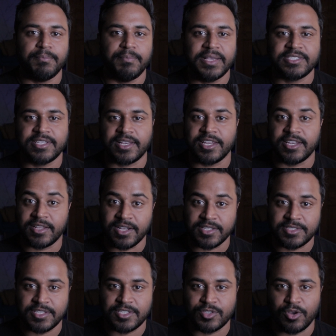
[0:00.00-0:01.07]
basically it
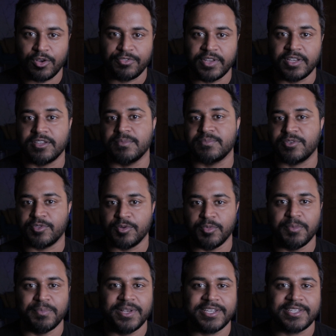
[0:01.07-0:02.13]
consists of in terms of the
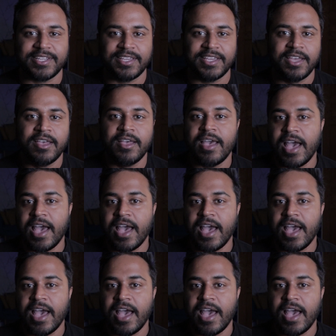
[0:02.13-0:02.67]
mobility,